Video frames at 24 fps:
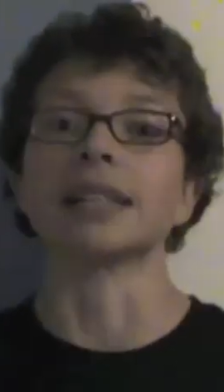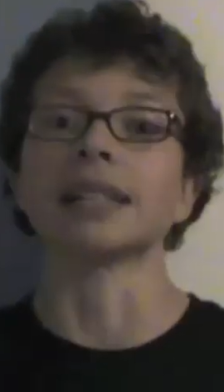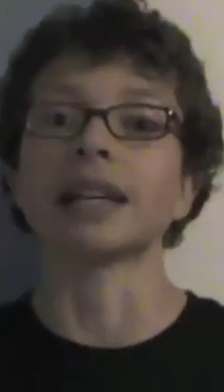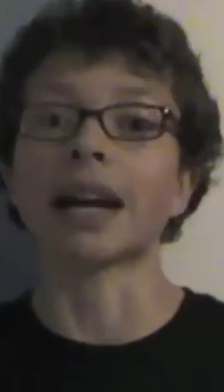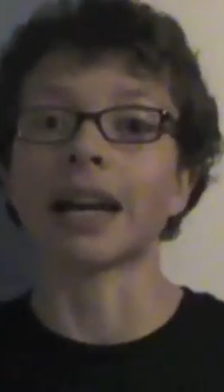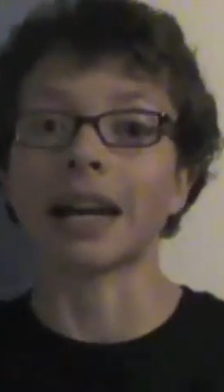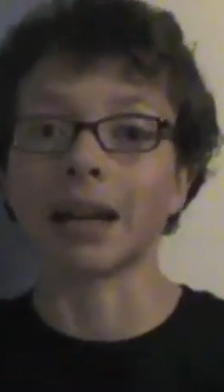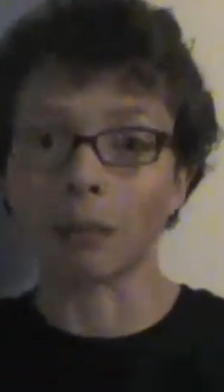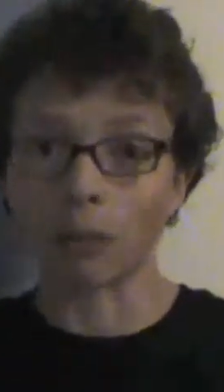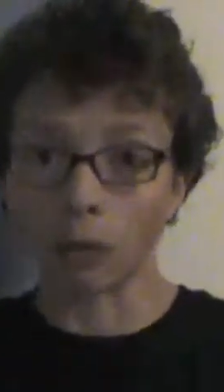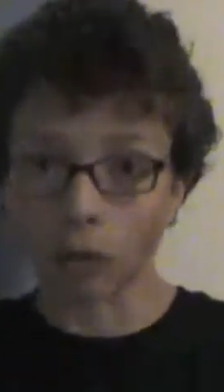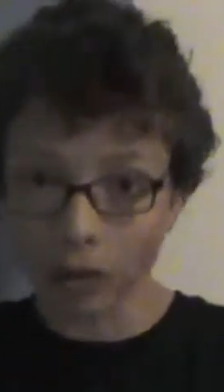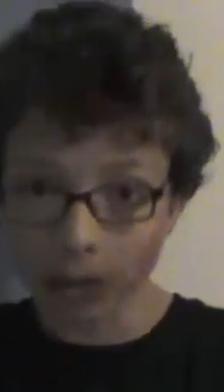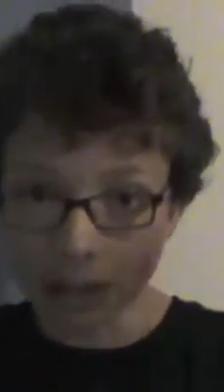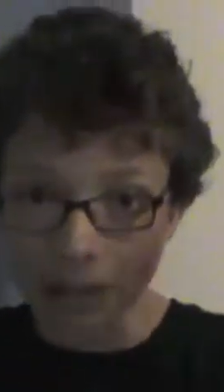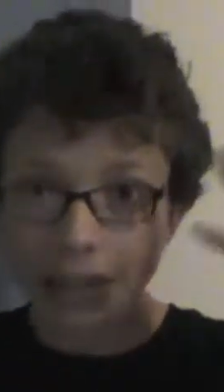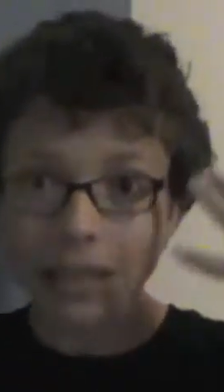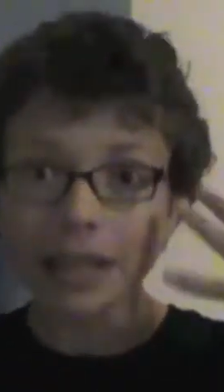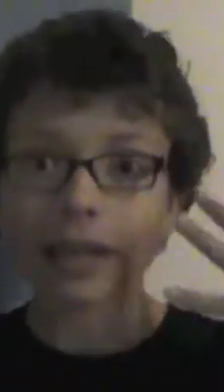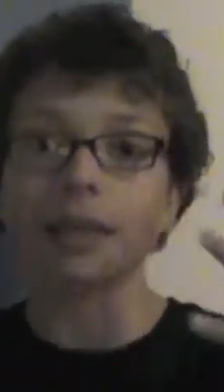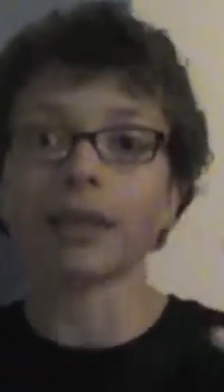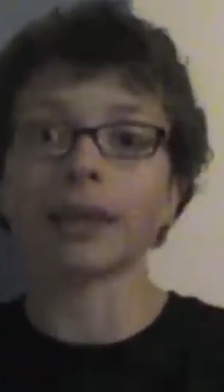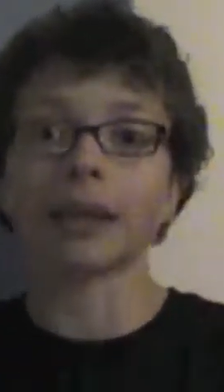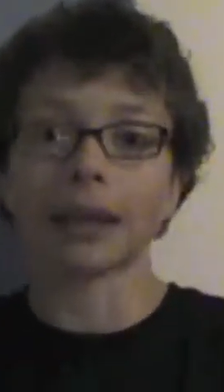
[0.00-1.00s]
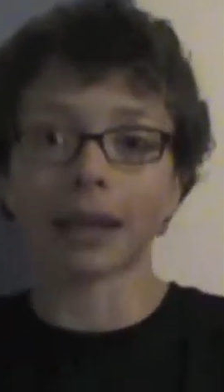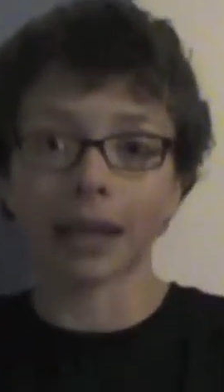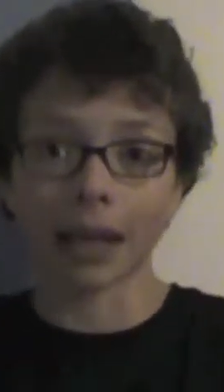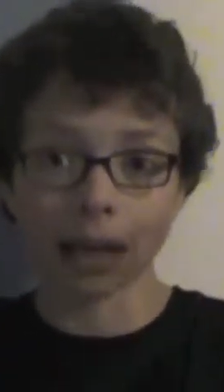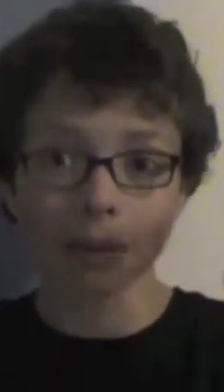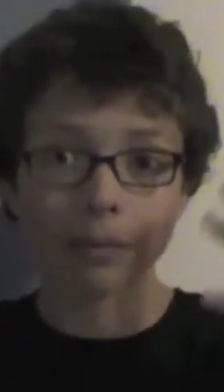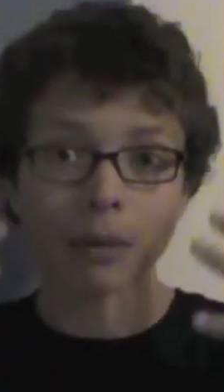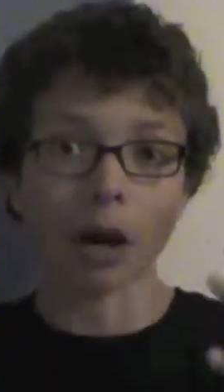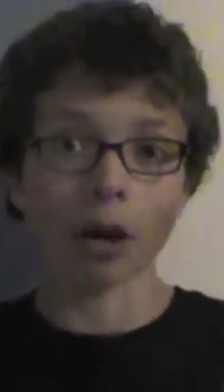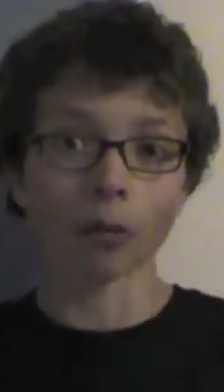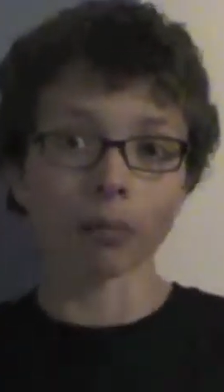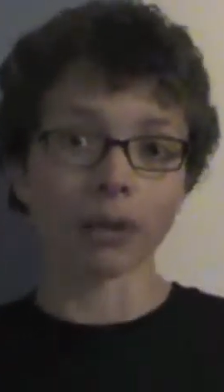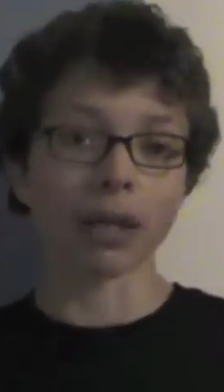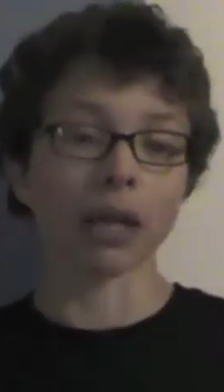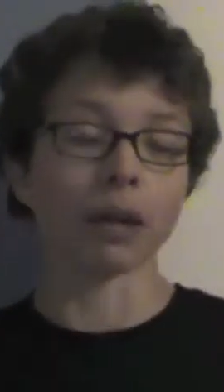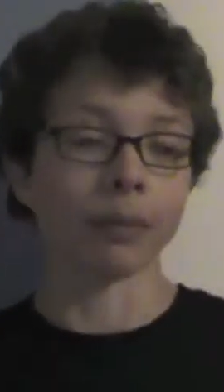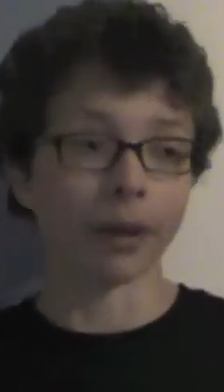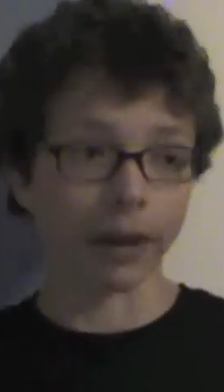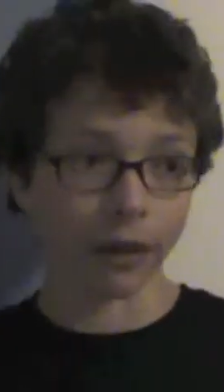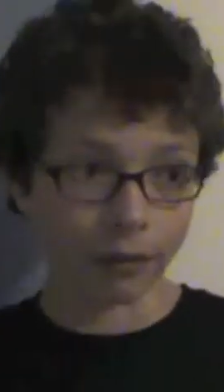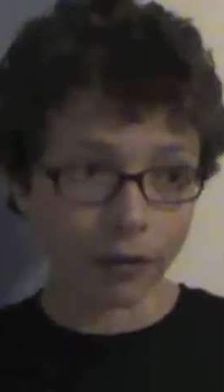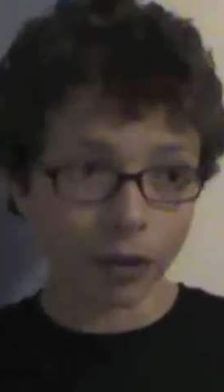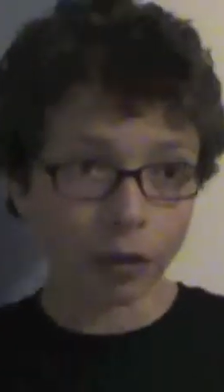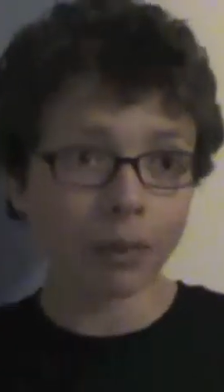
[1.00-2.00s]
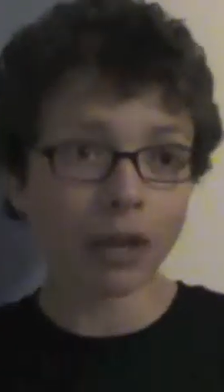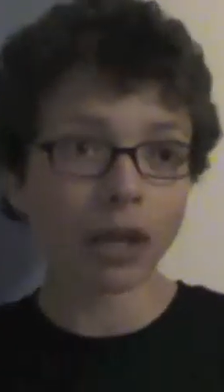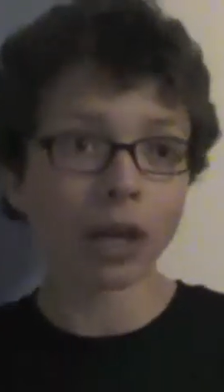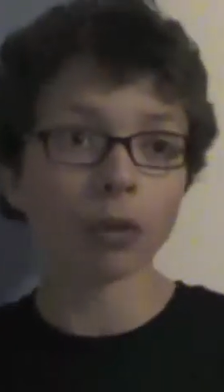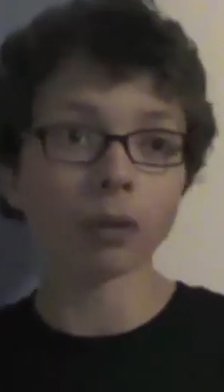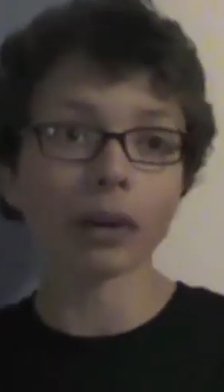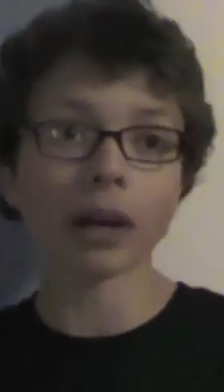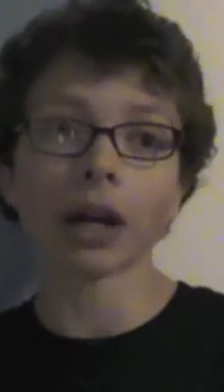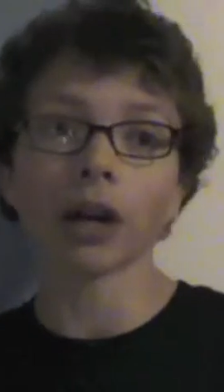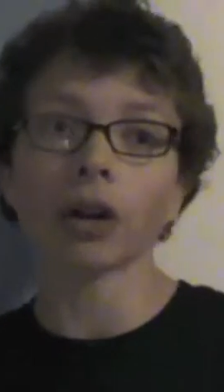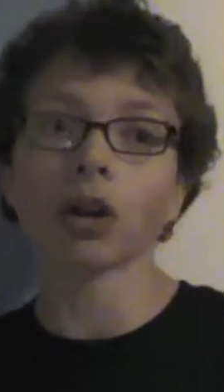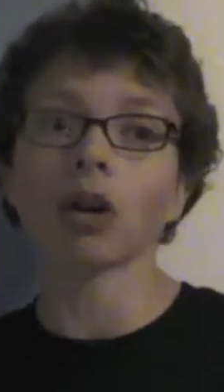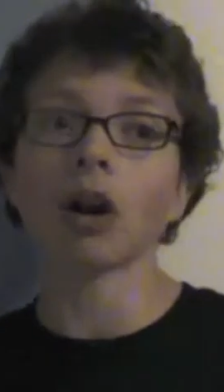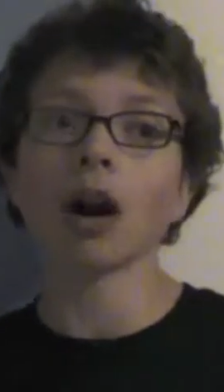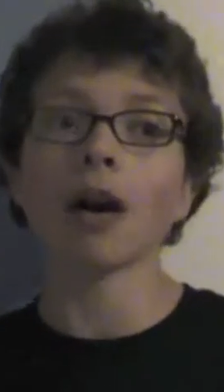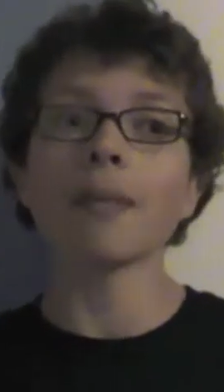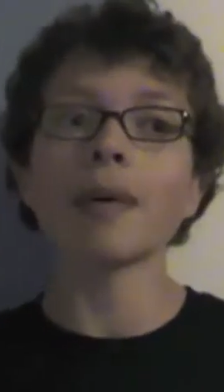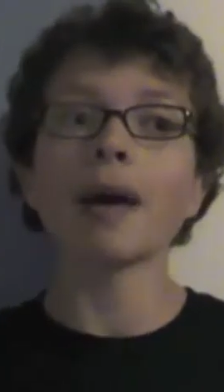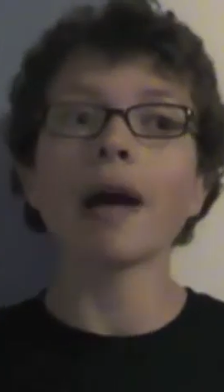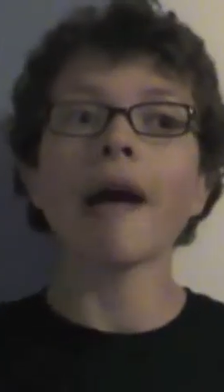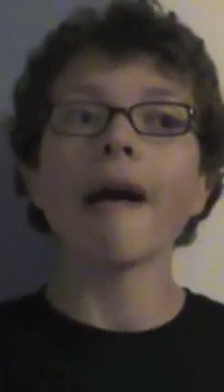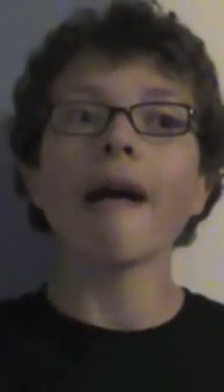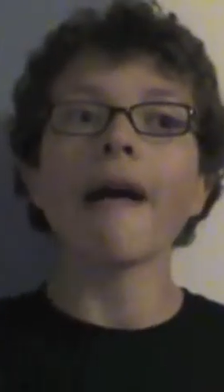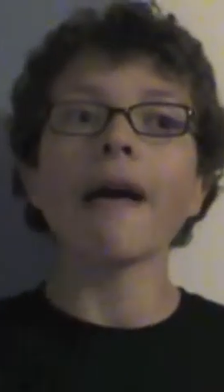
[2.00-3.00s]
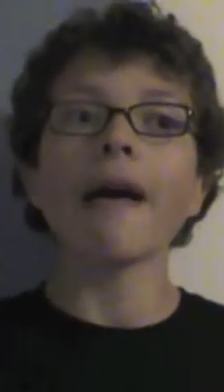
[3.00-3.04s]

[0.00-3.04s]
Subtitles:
I am really thinking about becoming a filmmaker when I grow up,